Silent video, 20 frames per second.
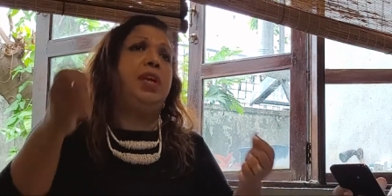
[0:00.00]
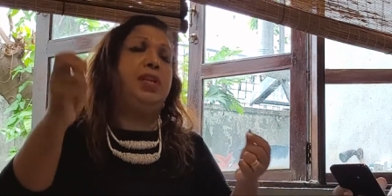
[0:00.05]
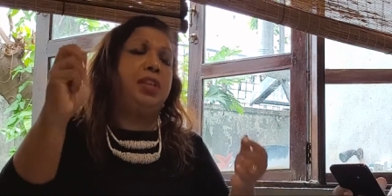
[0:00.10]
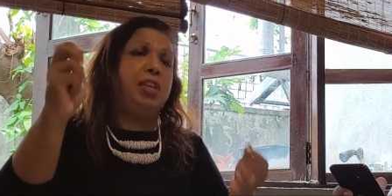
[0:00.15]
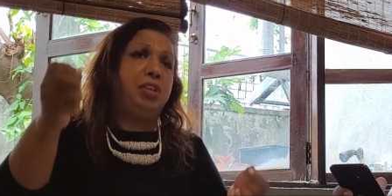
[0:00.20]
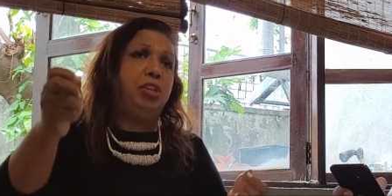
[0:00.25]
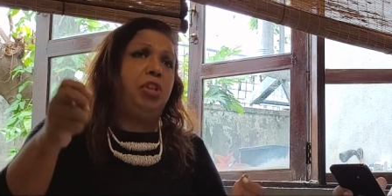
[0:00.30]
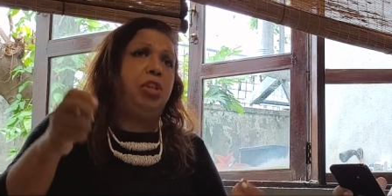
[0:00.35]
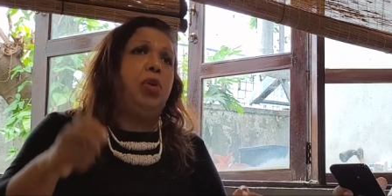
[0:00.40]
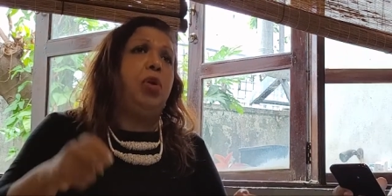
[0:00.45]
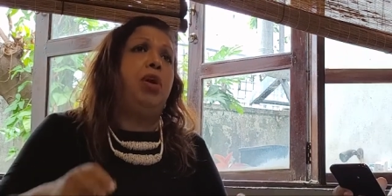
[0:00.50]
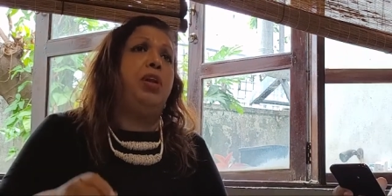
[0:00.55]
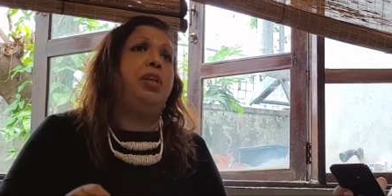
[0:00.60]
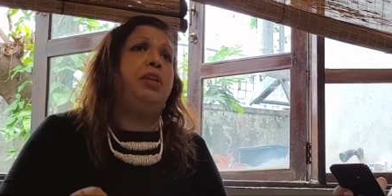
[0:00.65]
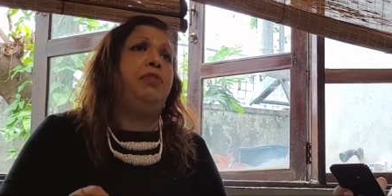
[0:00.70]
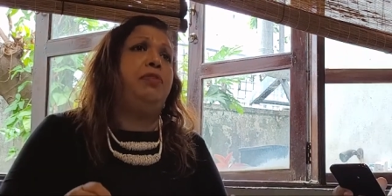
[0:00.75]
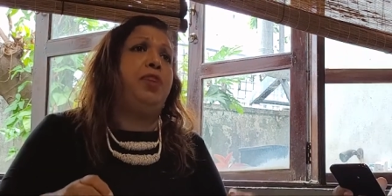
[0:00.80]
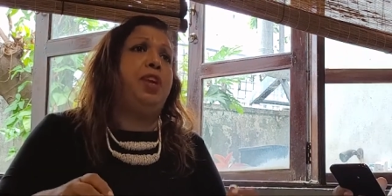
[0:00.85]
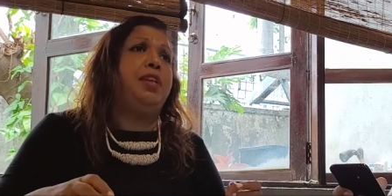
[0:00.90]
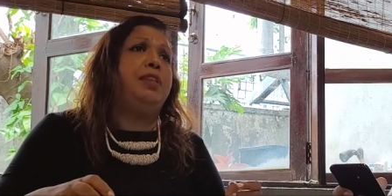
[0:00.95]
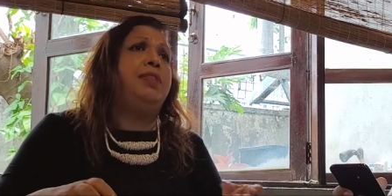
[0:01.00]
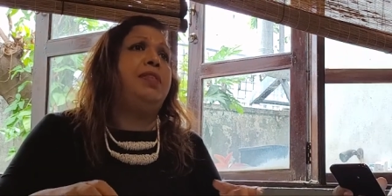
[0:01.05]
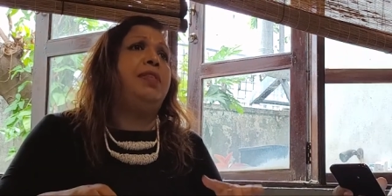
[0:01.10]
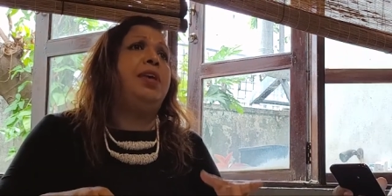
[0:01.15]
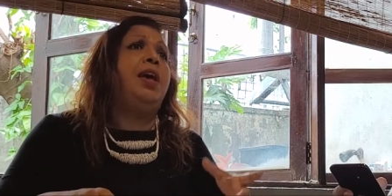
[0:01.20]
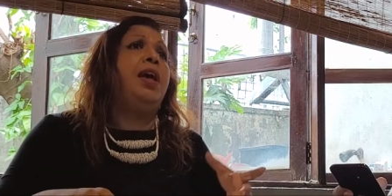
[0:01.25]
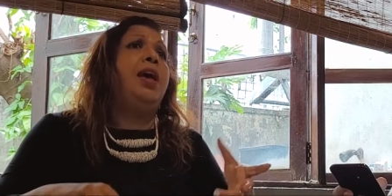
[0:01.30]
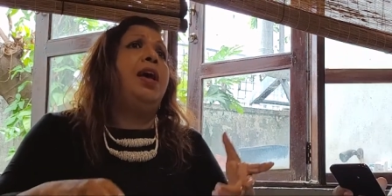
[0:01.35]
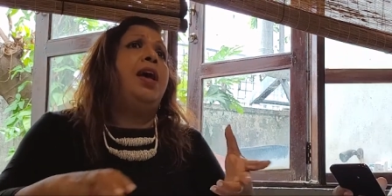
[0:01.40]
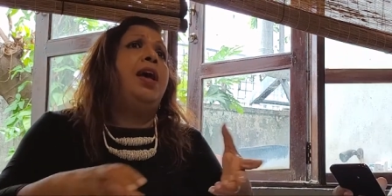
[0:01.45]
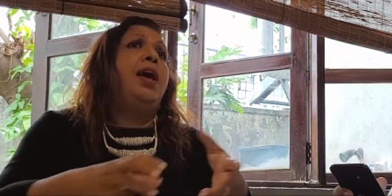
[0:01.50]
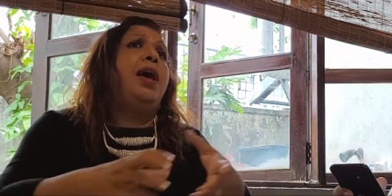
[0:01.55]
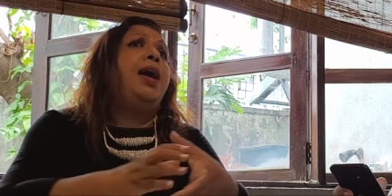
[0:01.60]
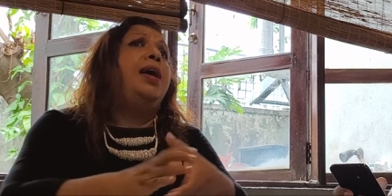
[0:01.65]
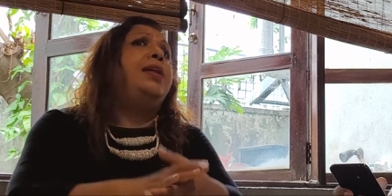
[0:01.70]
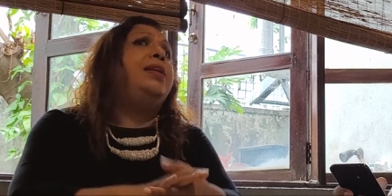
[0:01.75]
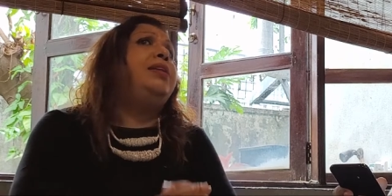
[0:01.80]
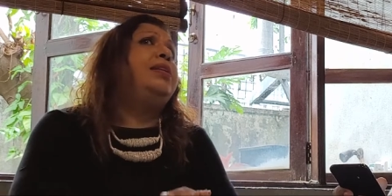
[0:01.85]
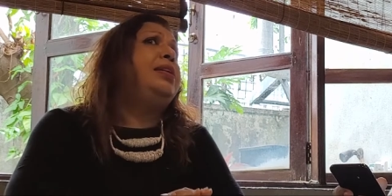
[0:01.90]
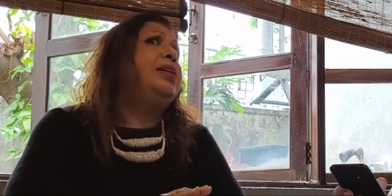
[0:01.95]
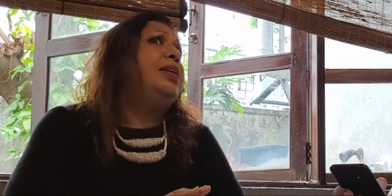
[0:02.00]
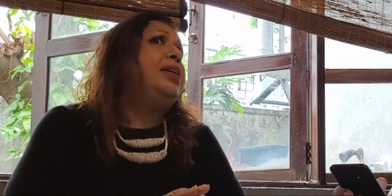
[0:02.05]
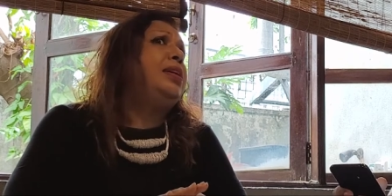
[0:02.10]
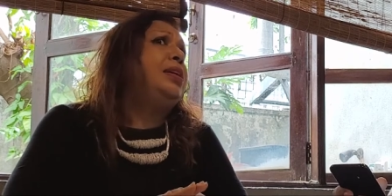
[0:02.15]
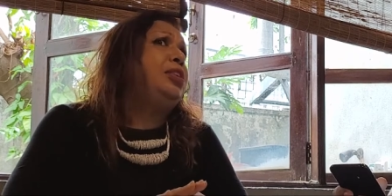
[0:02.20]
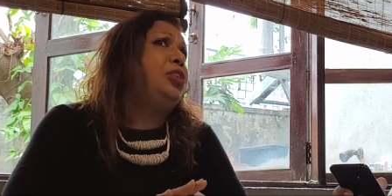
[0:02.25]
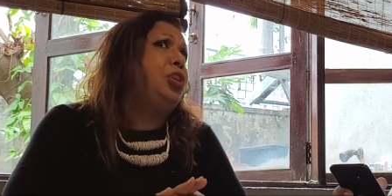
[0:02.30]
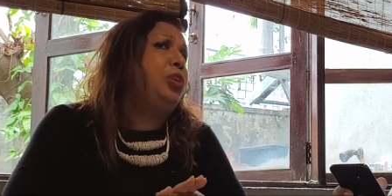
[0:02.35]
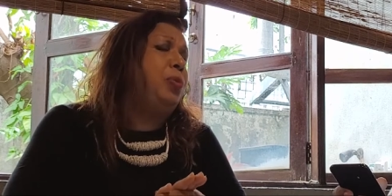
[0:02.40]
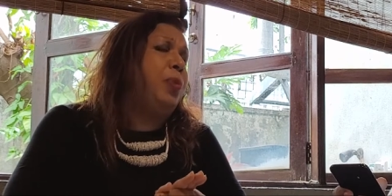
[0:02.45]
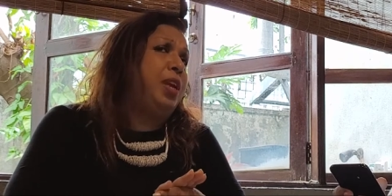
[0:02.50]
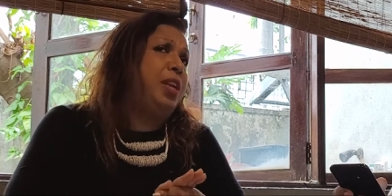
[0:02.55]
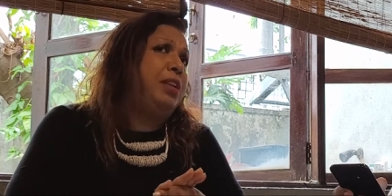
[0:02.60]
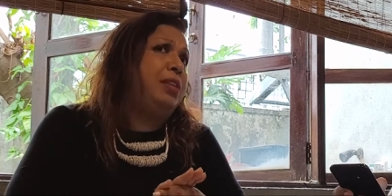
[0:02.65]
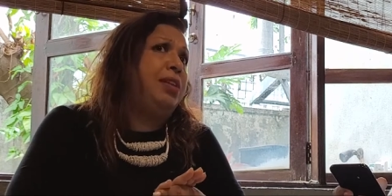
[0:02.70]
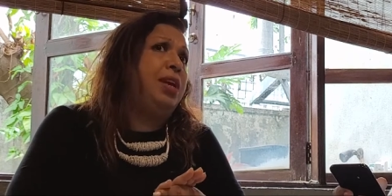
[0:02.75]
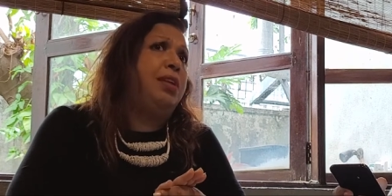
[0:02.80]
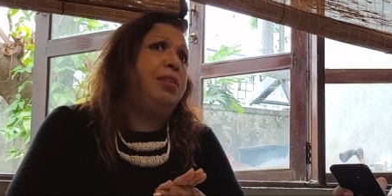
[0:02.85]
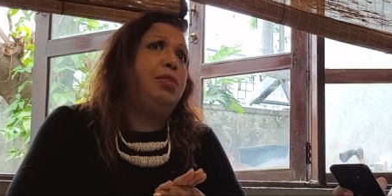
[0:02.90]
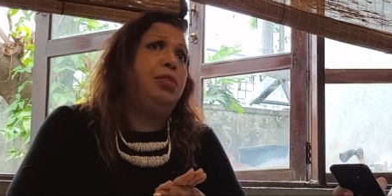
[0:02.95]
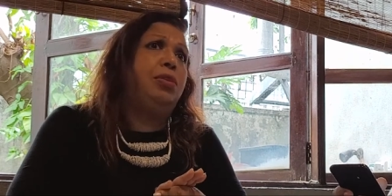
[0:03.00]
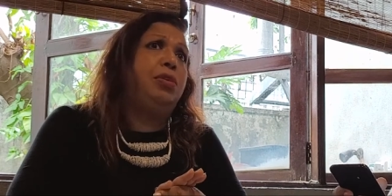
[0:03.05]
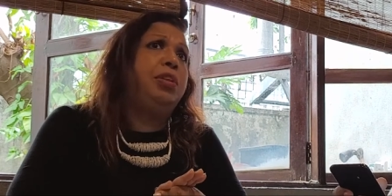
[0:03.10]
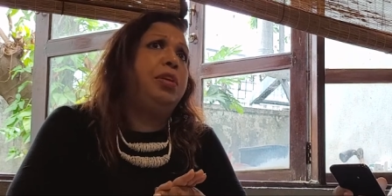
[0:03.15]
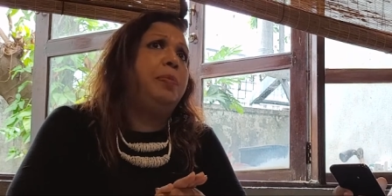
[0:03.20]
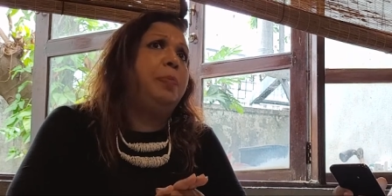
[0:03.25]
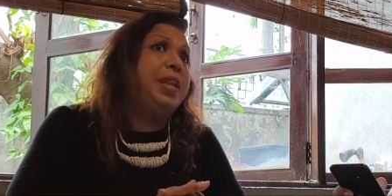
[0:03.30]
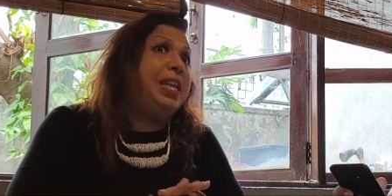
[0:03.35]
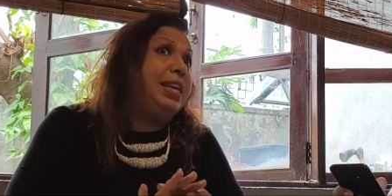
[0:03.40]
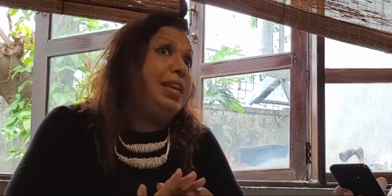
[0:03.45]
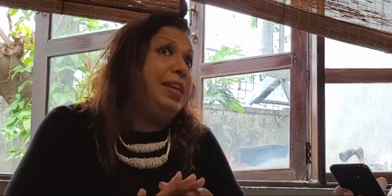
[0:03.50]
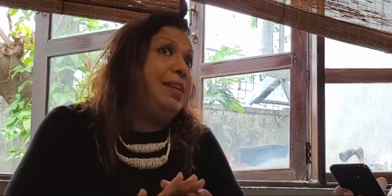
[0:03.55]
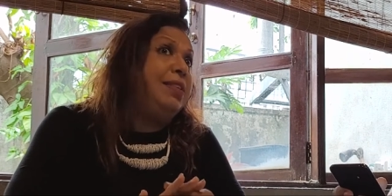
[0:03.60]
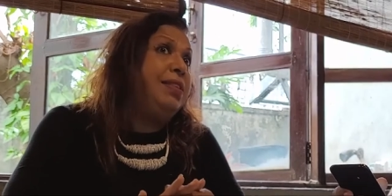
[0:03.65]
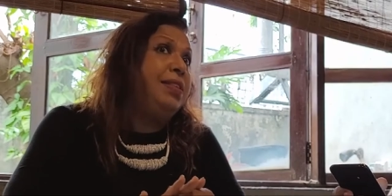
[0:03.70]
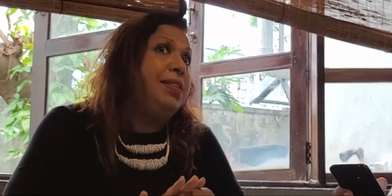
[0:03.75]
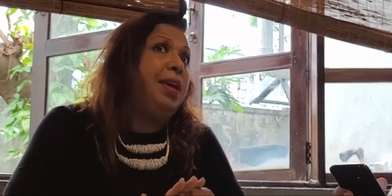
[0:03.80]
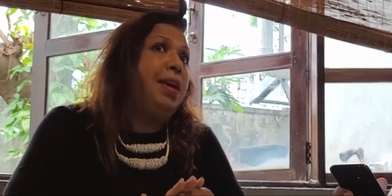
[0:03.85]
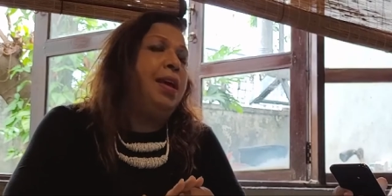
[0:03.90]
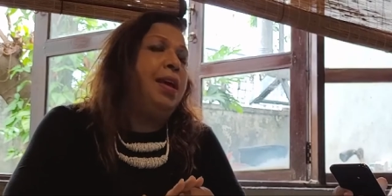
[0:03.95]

And then she called her friends, and uh, she went and told the police.